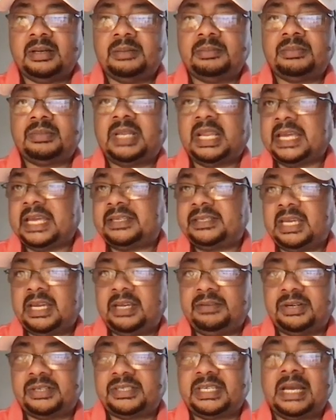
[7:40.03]
like
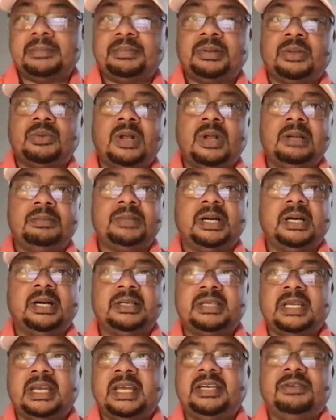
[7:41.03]
say for example
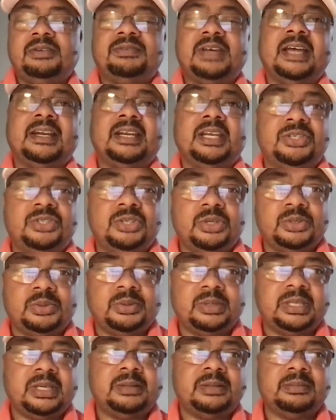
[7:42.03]
Walmart, and you've had issues
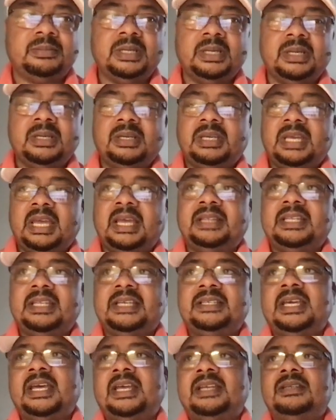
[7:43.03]
with them and they
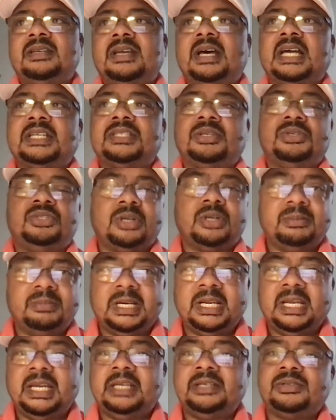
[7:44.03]
tend not to
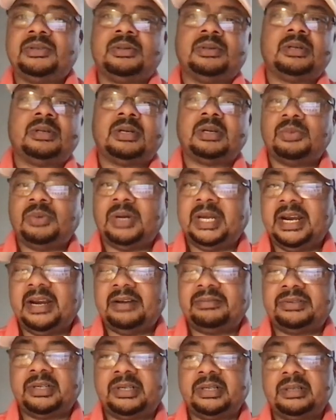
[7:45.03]
germinate or
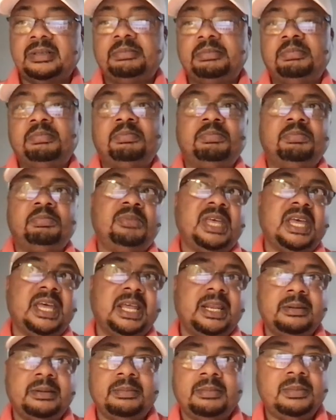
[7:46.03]
whatever,
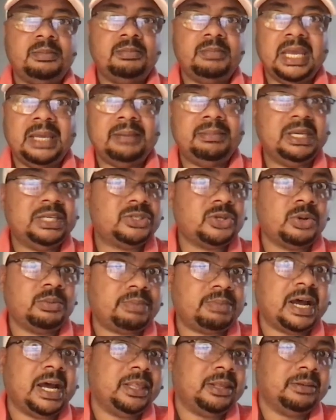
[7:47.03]
then maybe don't
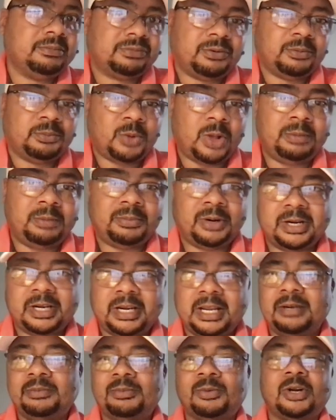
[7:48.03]
buy them from Walmart
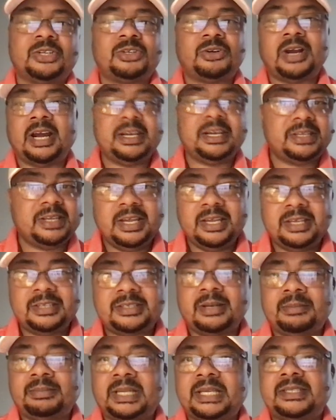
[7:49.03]
anymore. Try
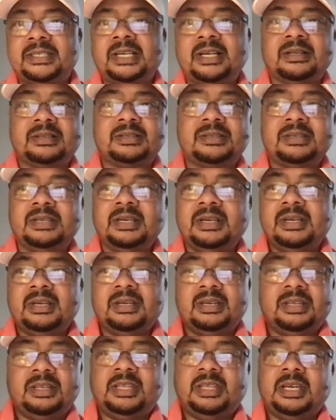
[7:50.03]
someplace else.
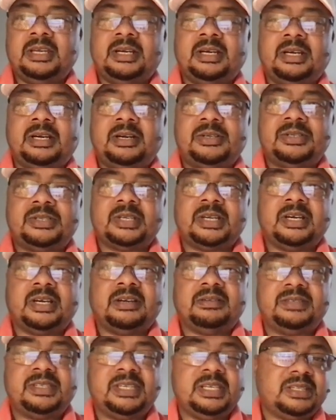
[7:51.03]
There's
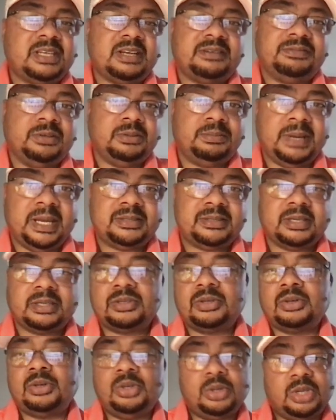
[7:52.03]
seeds at Food Basic,
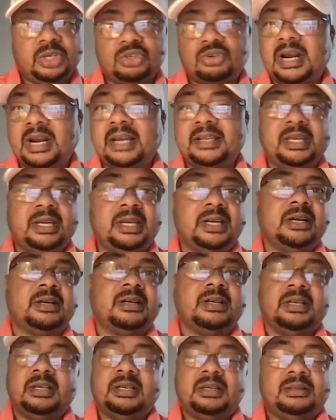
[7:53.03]
so you can try there.
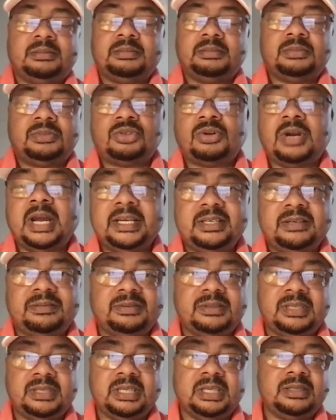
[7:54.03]
Try
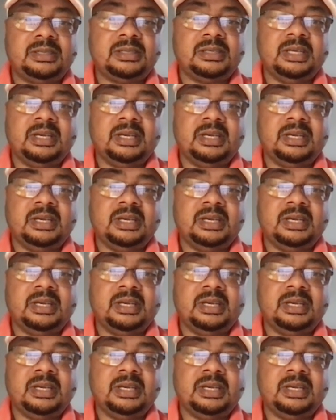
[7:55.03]
different seeds.